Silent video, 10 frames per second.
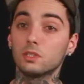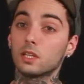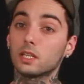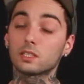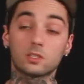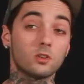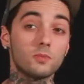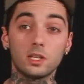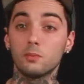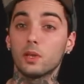me to like so
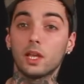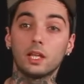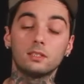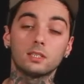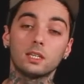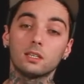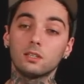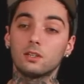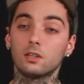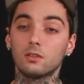many bands, like,
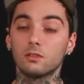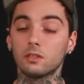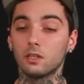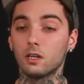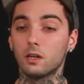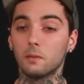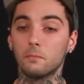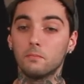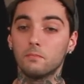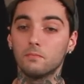you know,
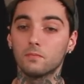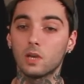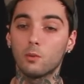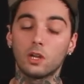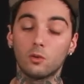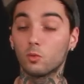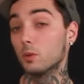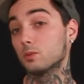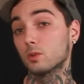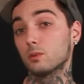I went on
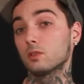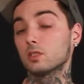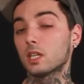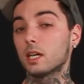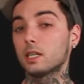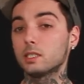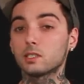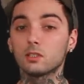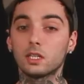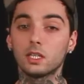Warped Tour with those guys, so